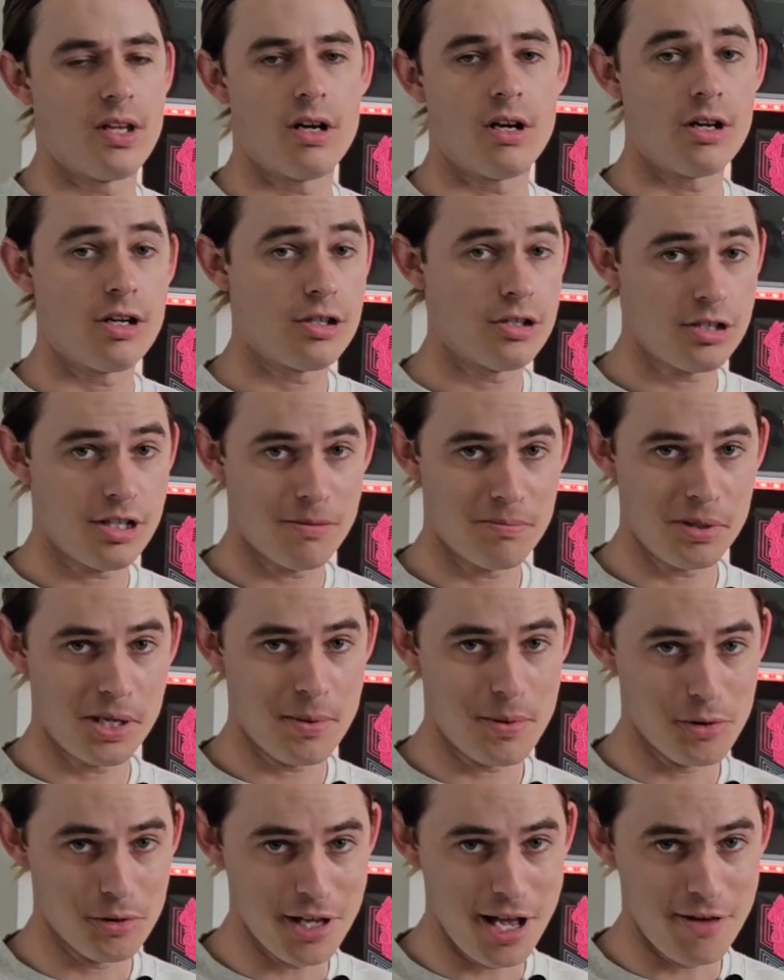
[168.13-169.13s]
I know some
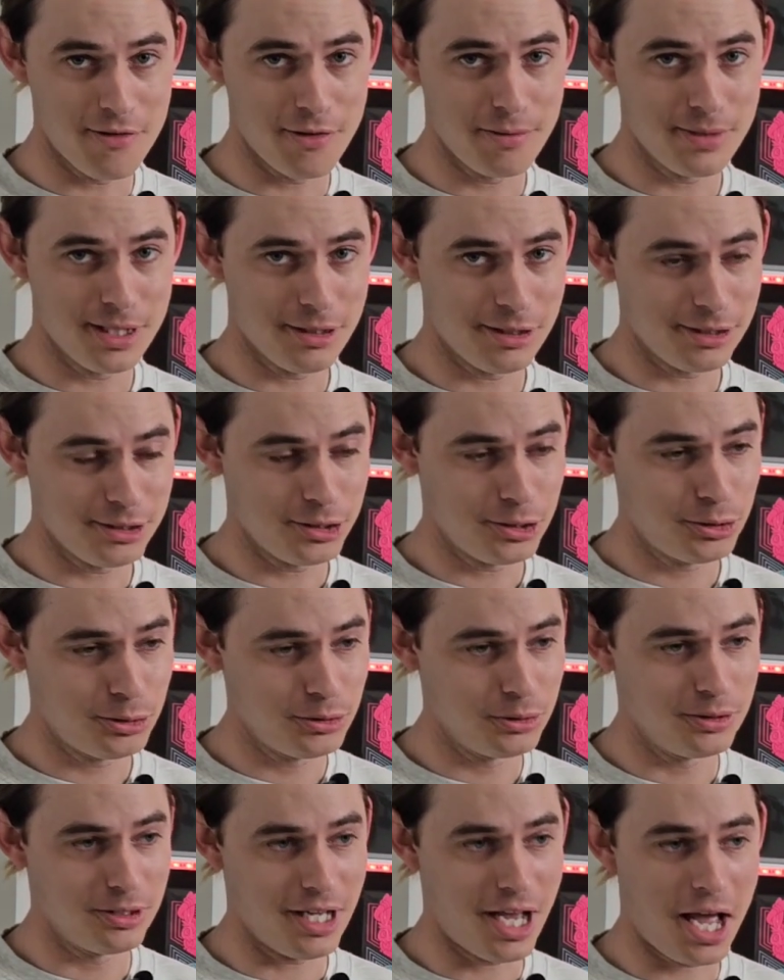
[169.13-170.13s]
people love them, and I
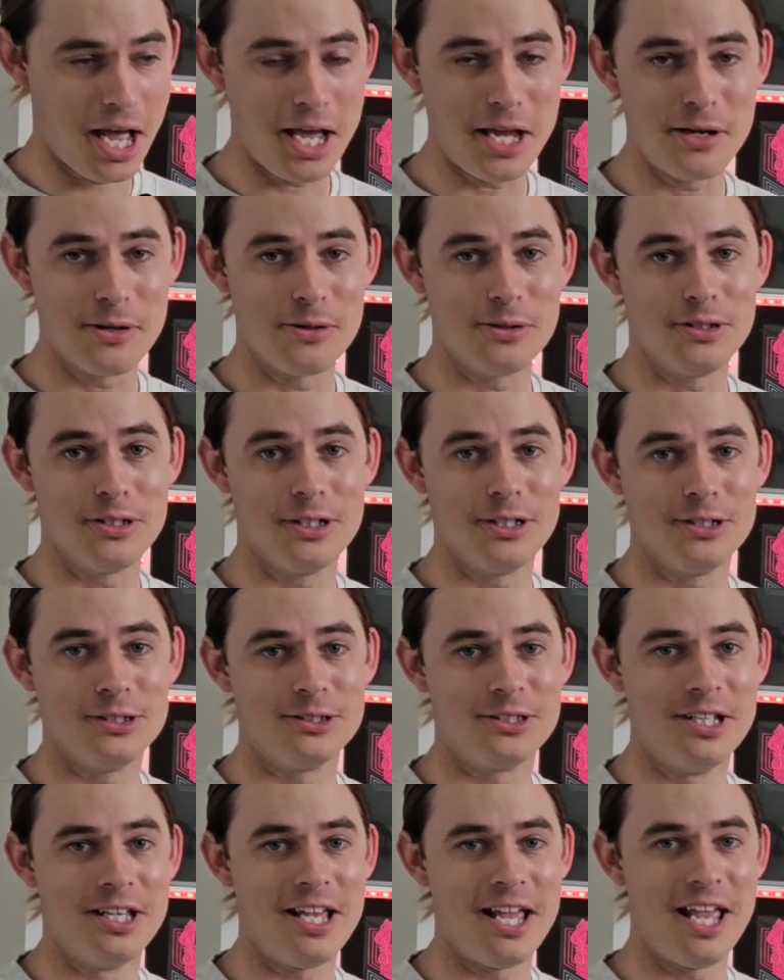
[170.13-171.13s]
shouldn't hate on
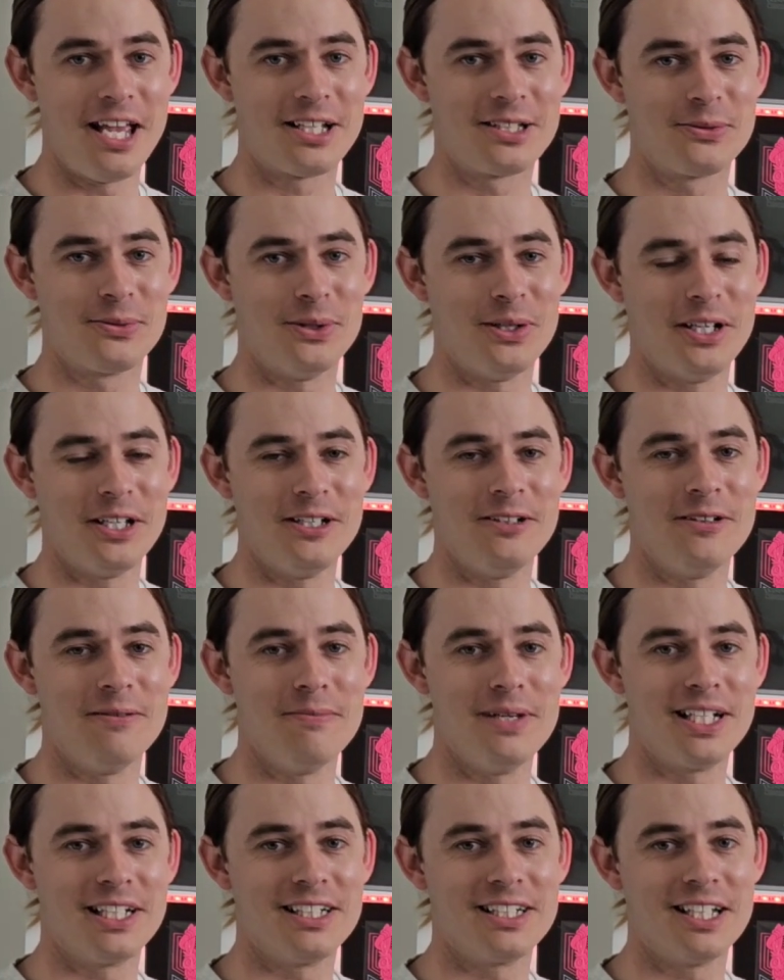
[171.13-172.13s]
those XY era
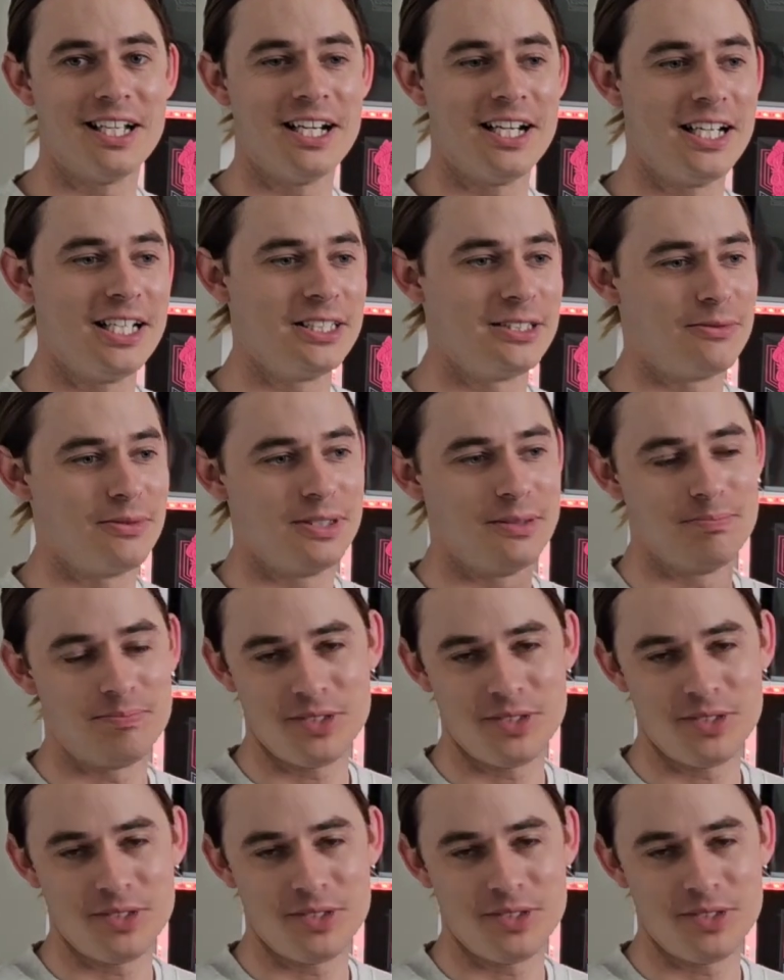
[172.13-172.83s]
mega cards,